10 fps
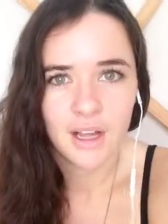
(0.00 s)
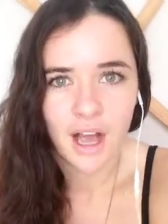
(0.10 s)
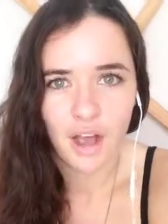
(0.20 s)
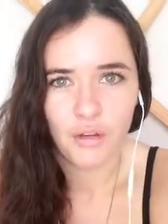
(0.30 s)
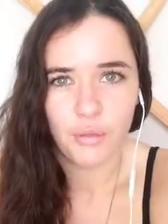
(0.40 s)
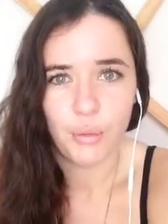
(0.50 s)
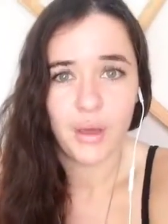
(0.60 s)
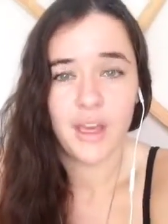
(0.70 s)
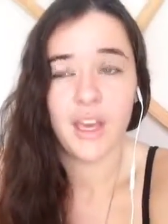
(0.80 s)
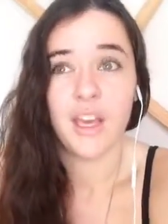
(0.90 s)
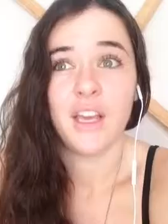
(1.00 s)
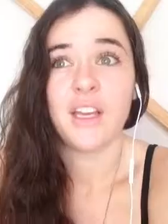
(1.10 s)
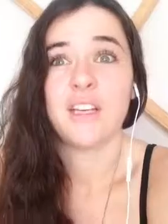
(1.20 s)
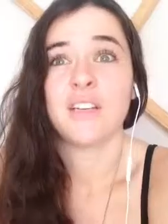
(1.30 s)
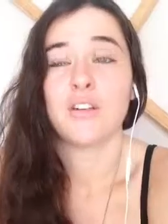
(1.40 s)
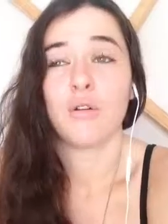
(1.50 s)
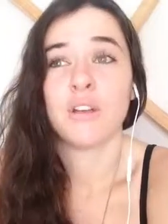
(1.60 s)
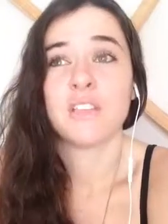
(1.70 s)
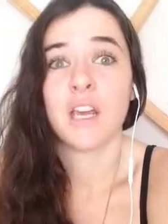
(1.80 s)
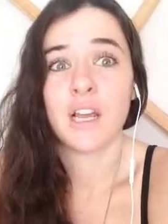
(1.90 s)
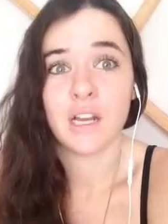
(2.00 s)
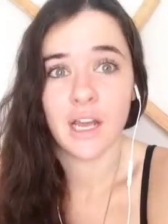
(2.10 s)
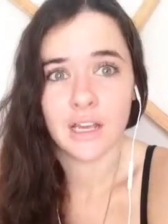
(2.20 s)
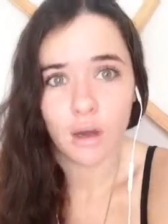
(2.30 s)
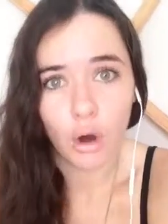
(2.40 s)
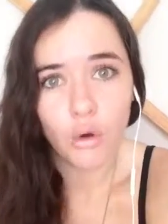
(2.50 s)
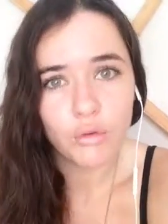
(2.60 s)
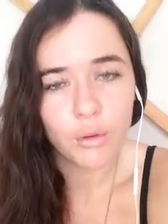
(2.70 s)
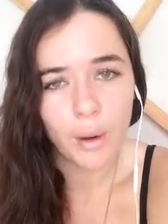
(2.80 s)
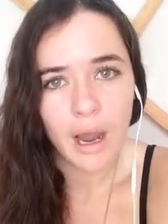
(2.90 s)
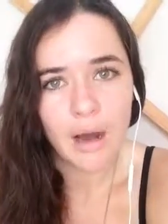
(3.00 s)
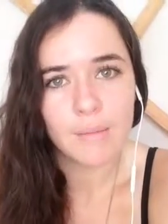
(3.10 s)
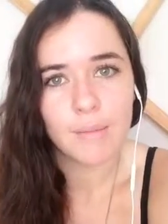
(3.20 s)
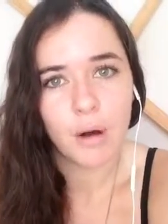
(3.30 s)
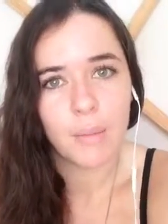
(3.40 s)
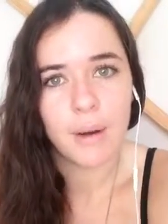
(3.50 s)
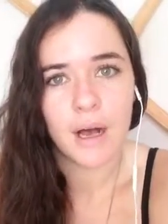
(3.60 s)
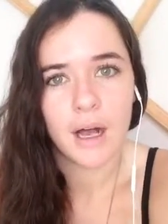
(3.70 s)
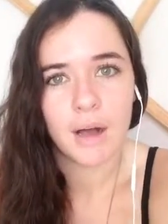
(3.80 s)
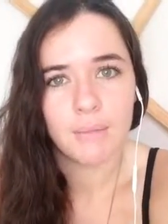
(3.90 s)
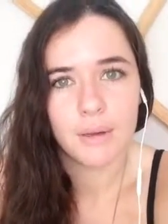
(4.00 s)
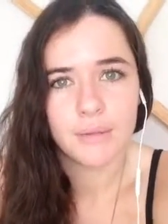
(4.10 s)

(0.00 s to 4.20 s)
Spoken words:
I've been noticing like overwhelm pop up.